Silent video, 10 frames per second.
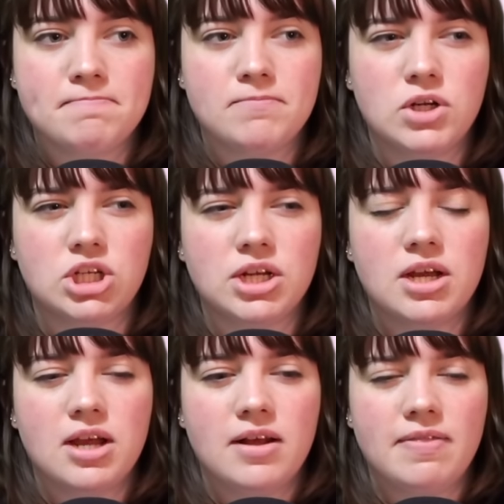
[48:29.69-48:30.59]
which
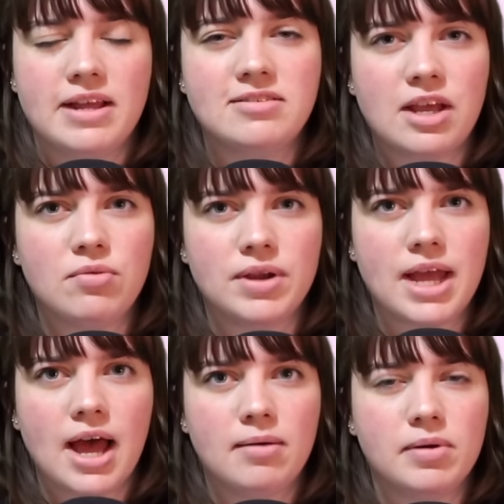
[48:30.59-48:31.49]
they say
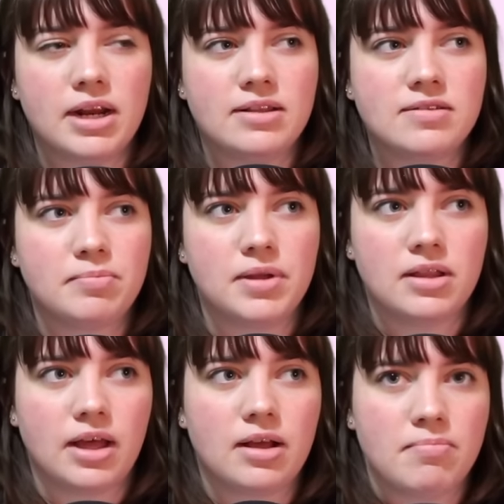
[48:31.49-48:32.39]
rehab, but it ends up
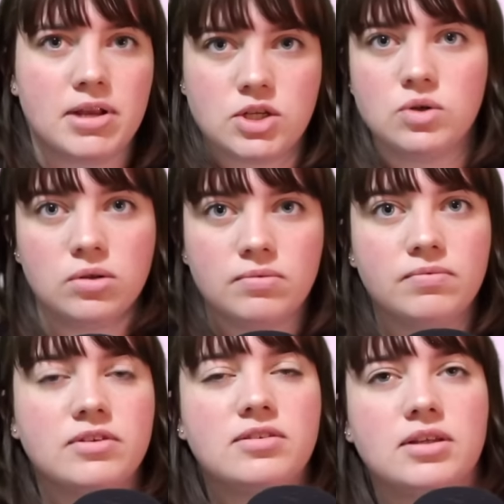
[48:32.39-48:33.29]
being like a mental
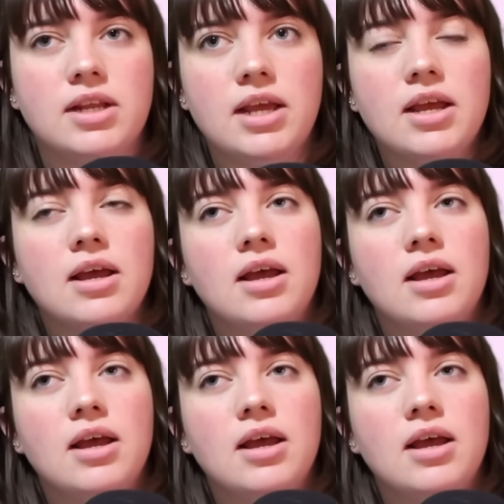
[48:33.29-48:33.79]
facility.